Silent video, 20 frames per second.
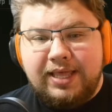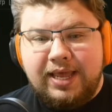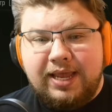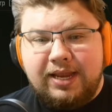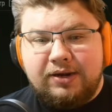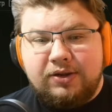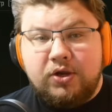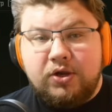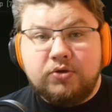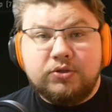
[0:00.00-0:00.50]

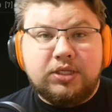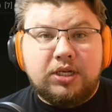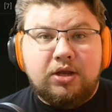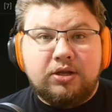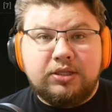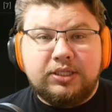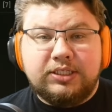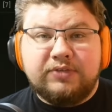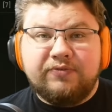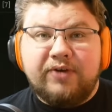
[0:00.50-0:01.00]
that goes
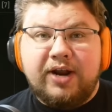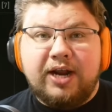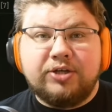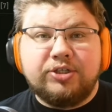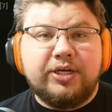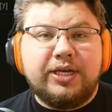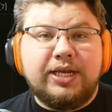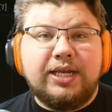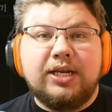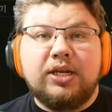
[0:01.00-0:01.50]
along this
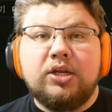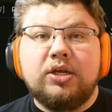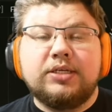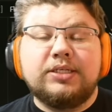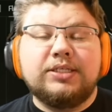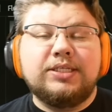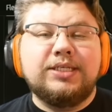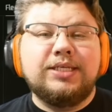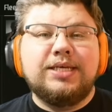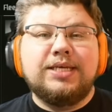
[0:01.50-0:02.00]
fracture. It
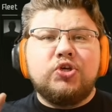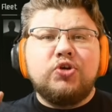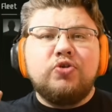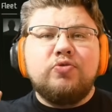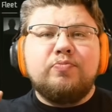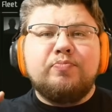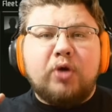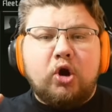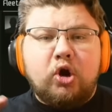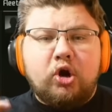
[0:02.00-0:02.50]
looked
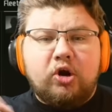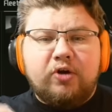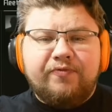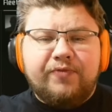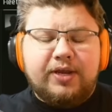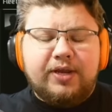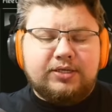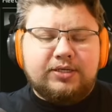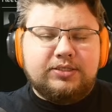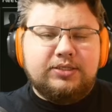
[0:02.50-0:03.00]
too
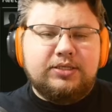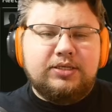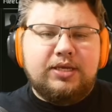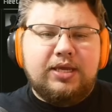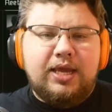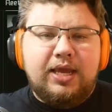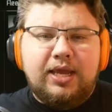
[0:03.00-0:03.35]
perfect.